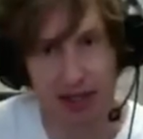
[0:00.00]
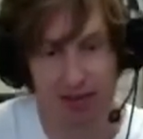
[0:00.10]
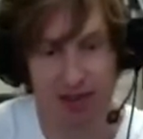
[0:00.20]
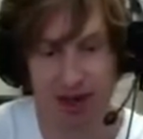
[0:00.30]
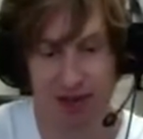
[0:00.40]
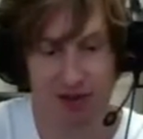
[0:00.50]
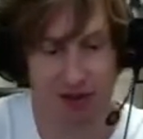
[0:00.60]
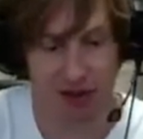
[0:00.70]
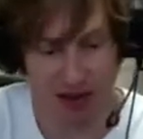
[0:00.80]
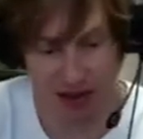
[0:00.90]
themselves
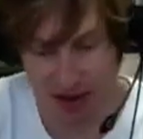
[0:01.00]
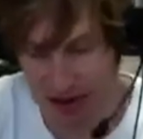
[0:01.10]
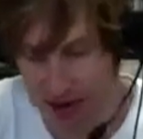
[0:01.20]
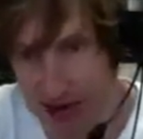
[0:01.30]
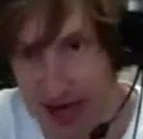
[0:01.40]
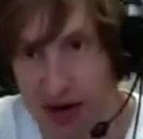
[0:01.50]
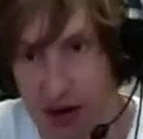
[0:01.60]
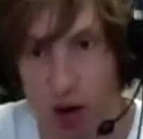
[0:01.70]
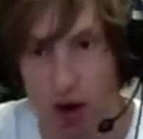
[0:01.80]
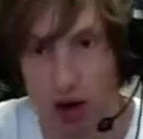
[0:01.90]
and they're taking
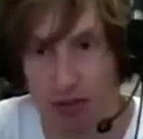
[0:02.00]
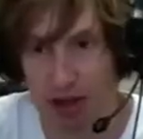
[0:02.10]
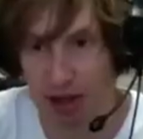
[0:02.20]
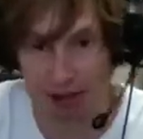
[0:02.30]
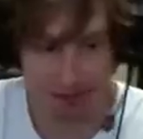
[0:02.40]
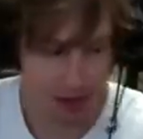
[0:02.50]
all comers.